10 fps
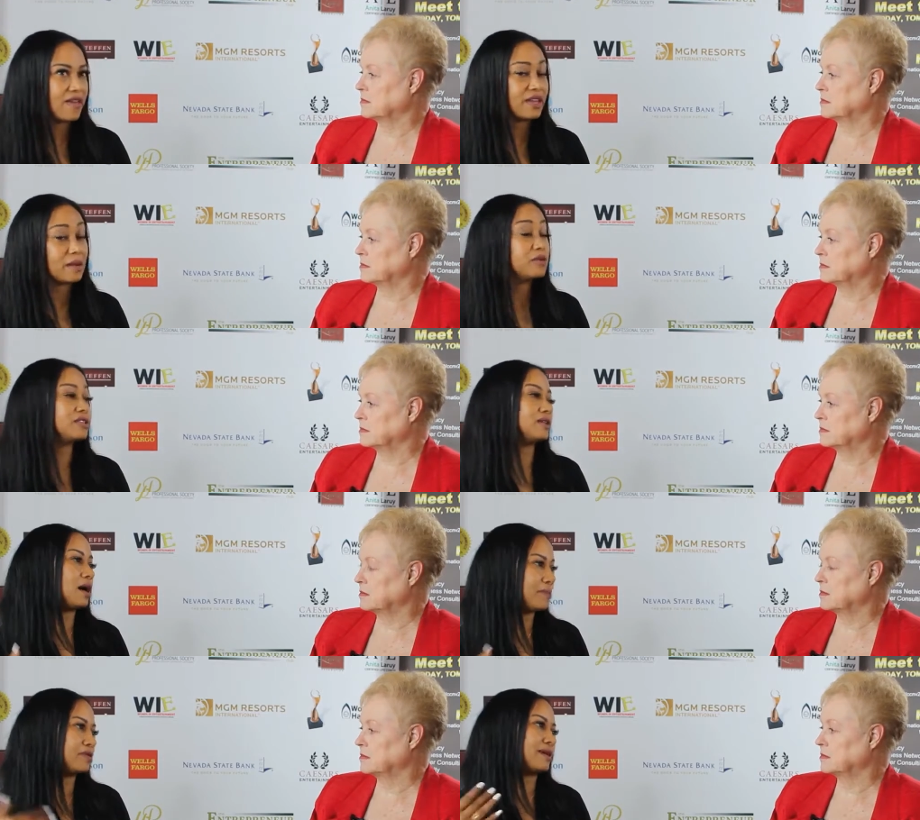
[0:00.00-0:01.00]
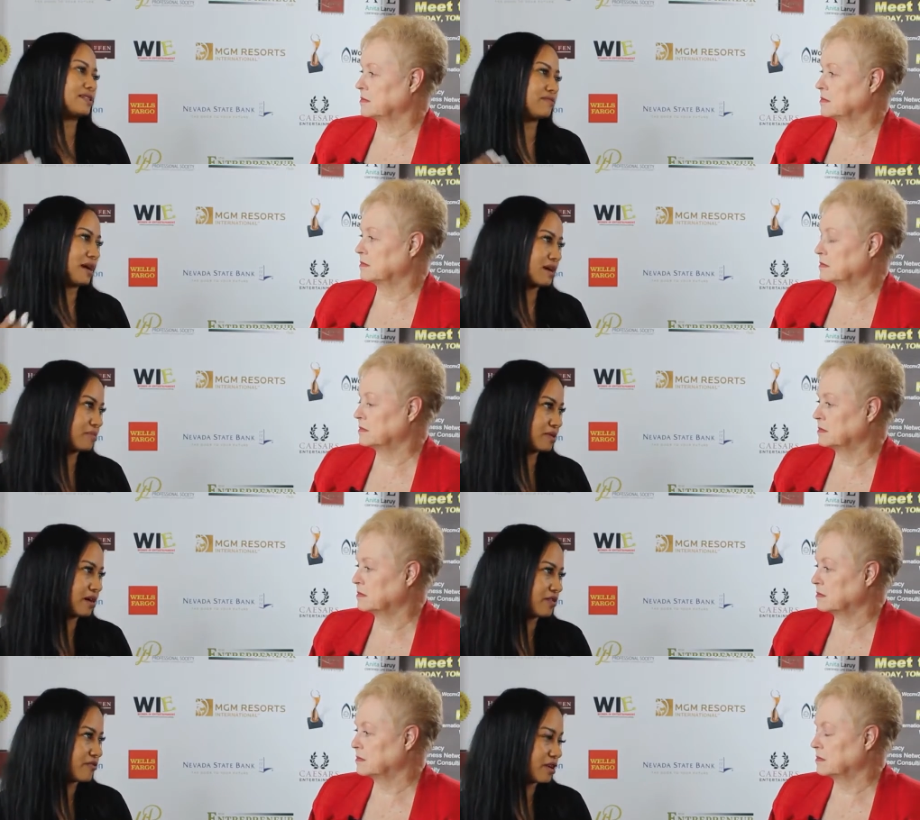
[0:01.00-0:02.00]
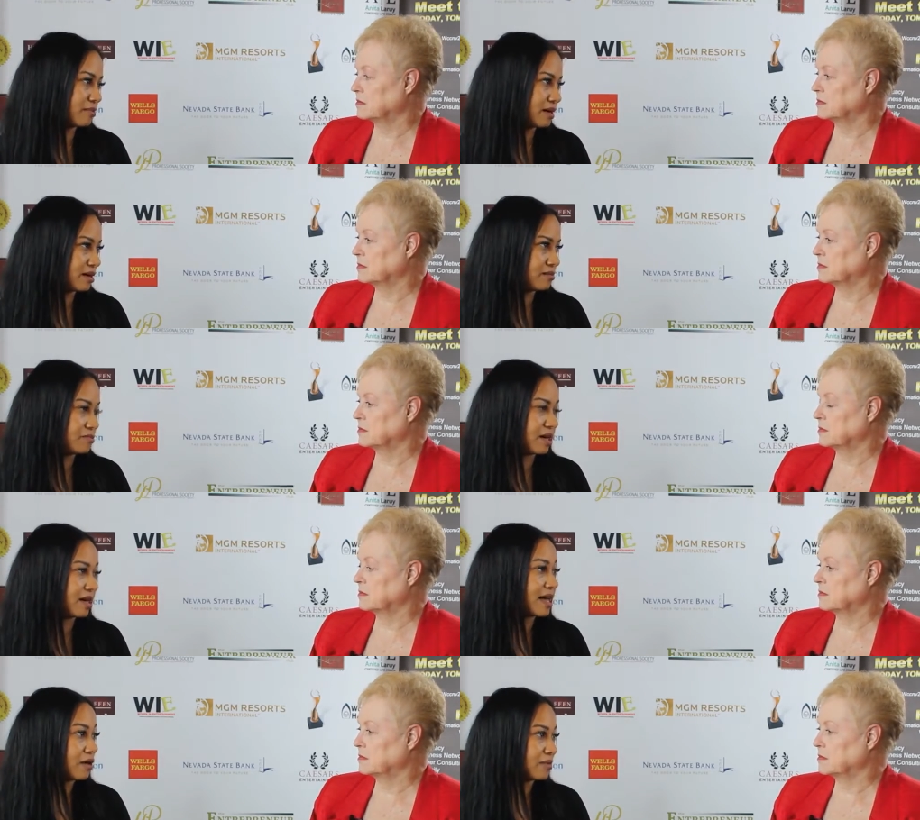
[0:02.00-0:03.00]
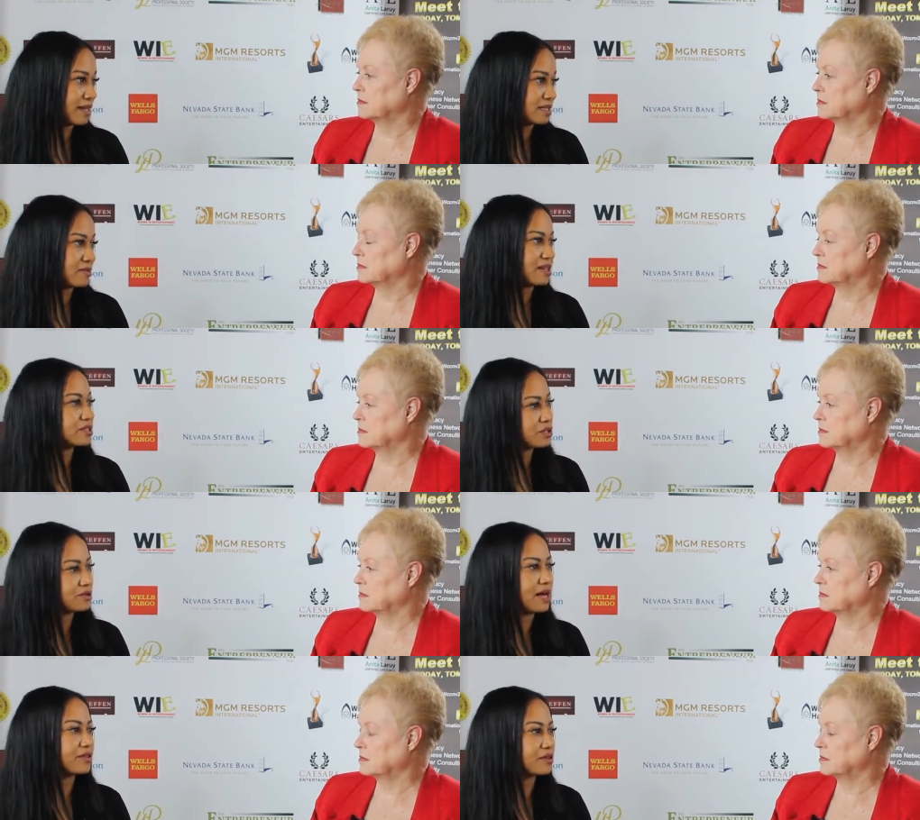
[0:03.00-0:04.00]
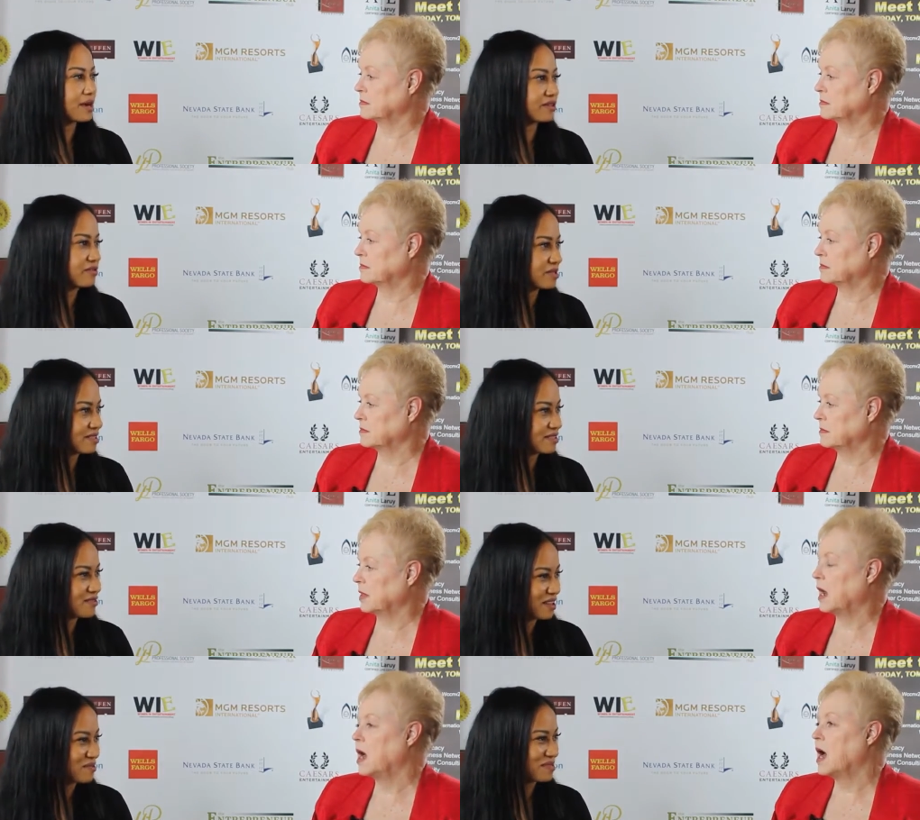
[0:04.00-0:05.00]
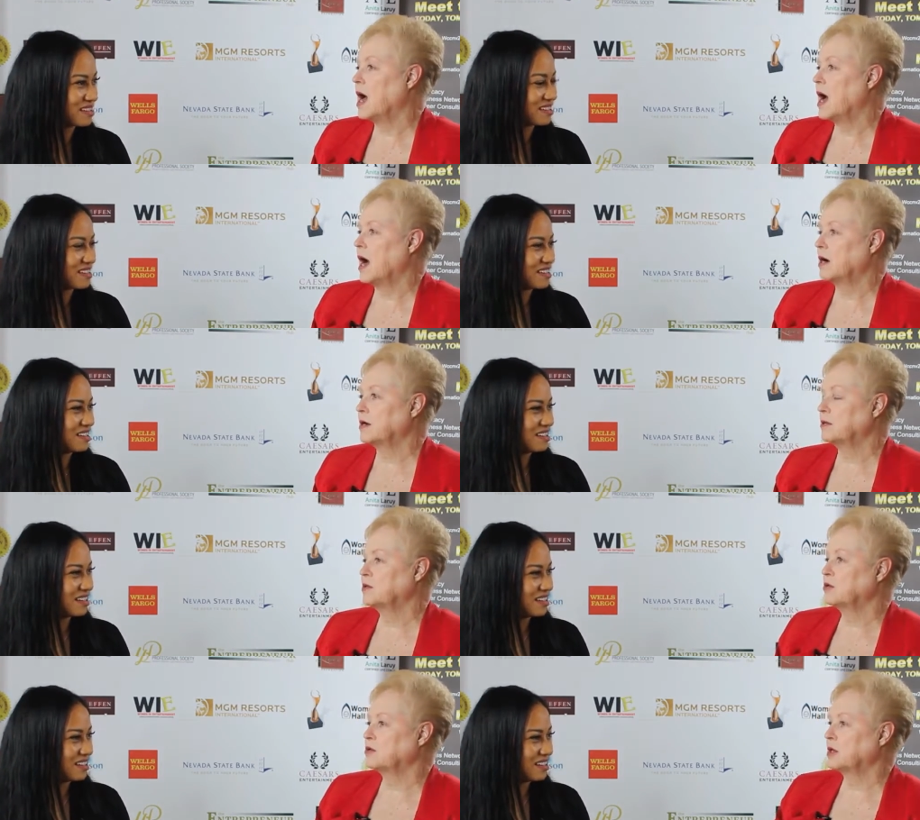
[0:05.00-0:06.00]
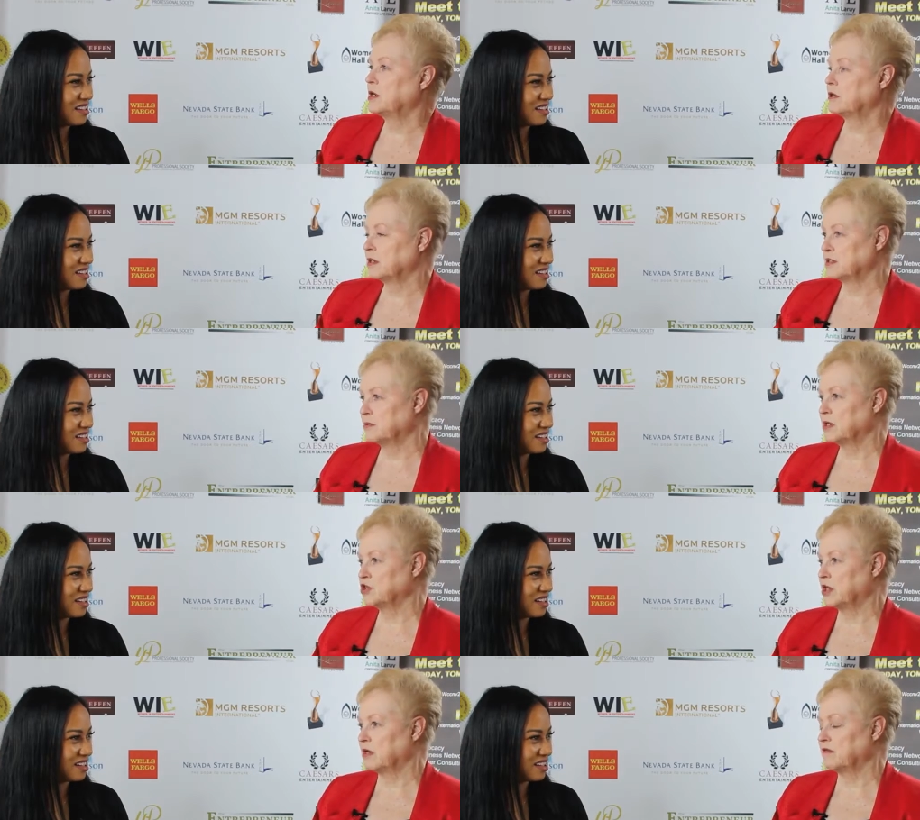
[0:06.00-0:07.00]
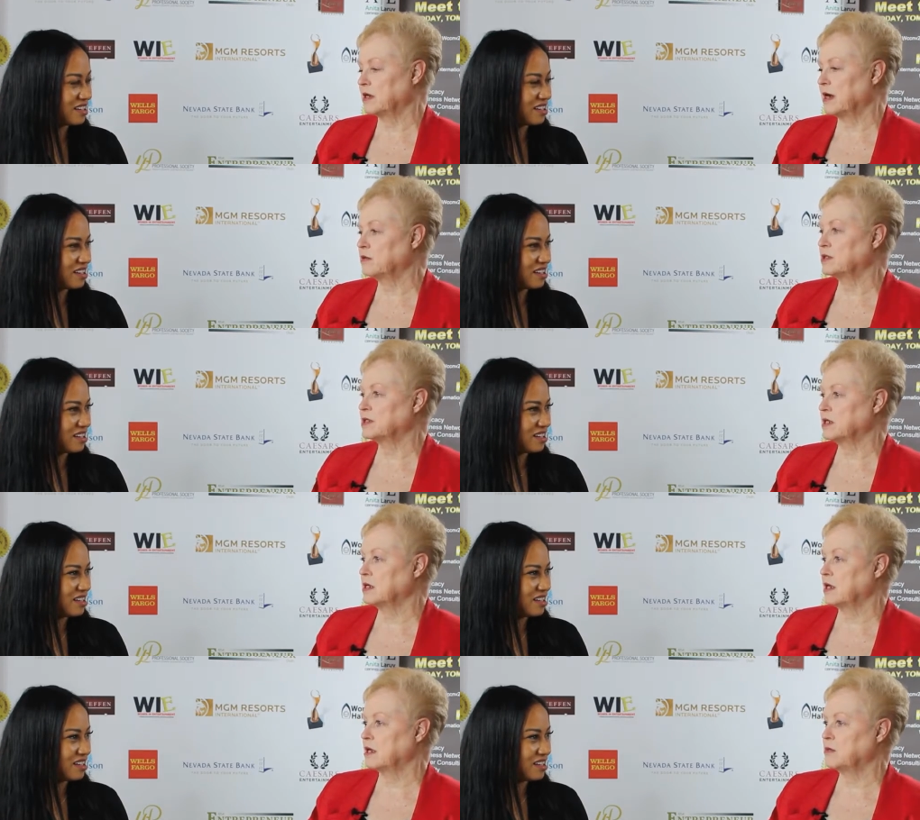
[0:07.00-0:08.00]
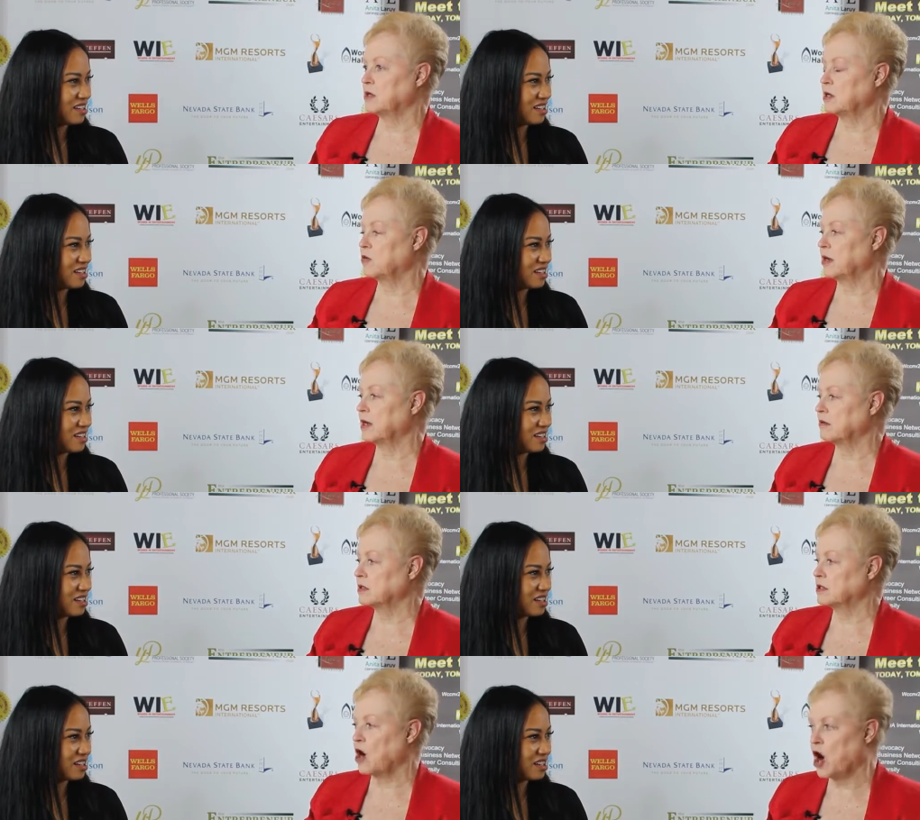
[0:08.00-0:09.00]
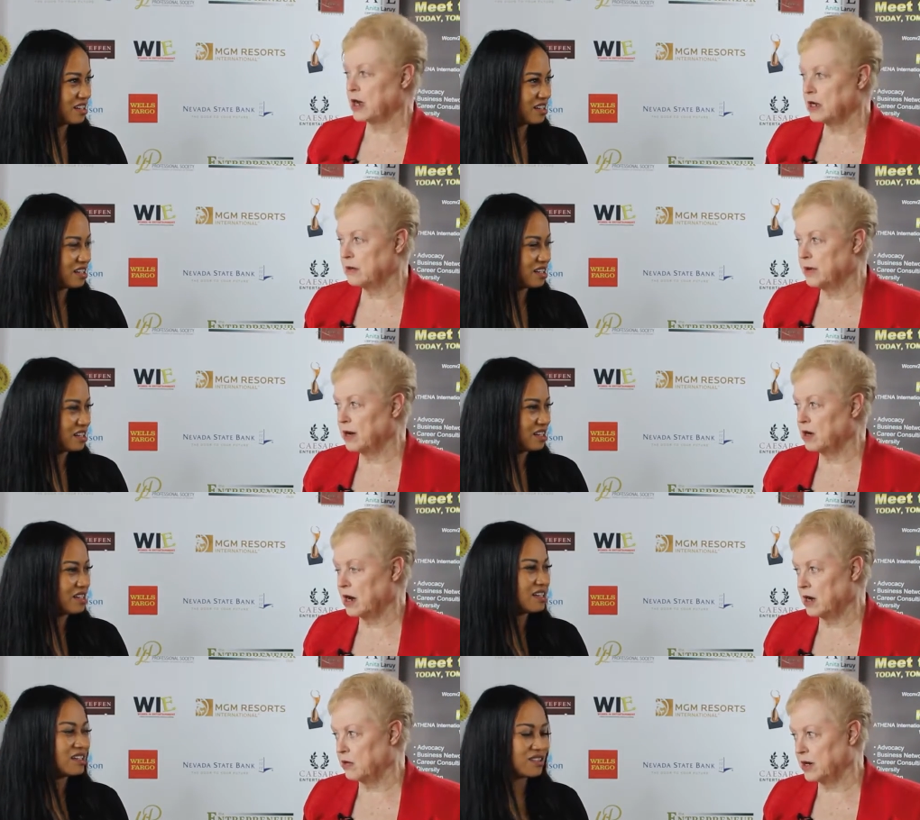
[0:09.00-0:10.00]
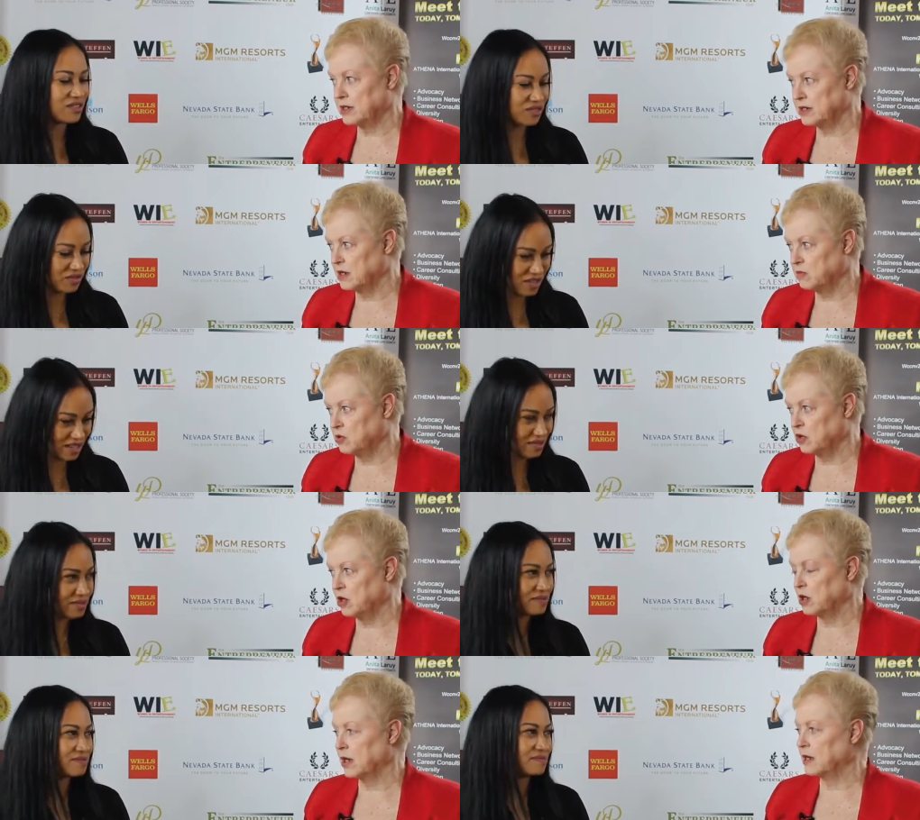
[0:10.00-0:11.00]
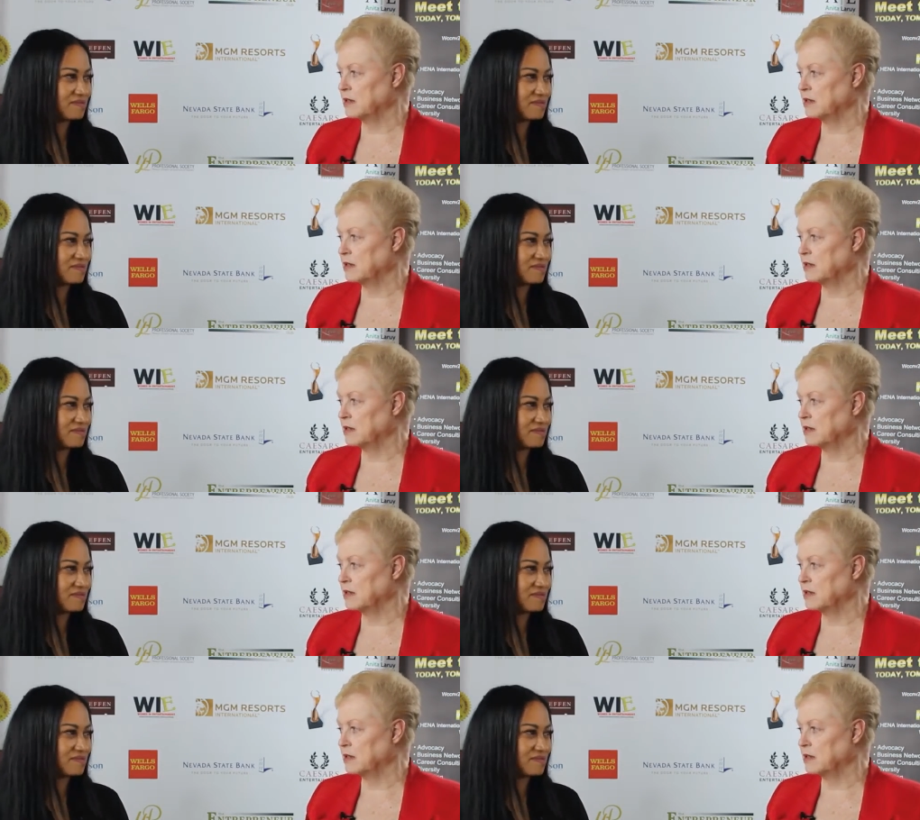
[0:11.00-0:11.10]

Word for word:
Speaker 1: And then I moved it up in the ranks of my company from um, being account management to now the director of business development.
Speaker 2: How come you don't hear as much of it? I don't see anybody going out and talking about IRAs anymore. Right.